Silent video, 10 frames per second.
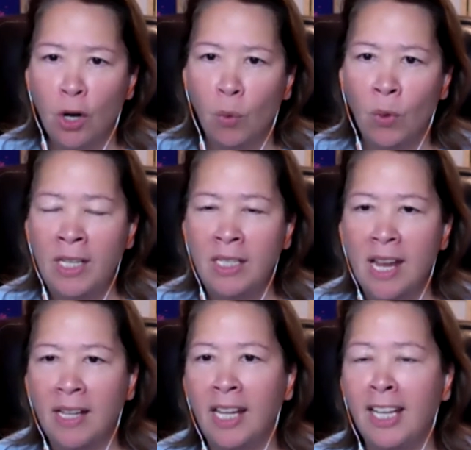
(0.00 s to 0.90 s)
one
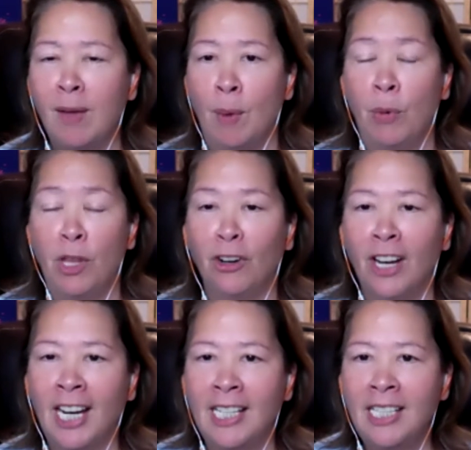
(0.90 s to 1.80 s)
day and they came up with a
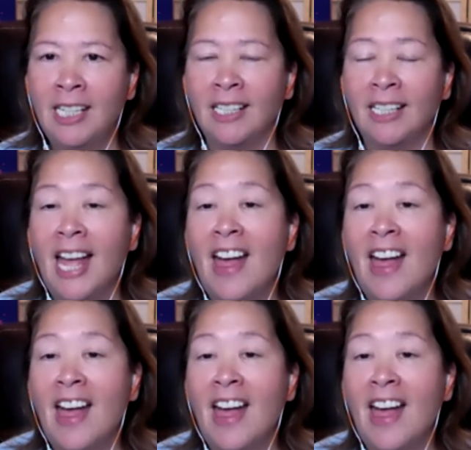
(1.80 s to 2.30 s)
great idea.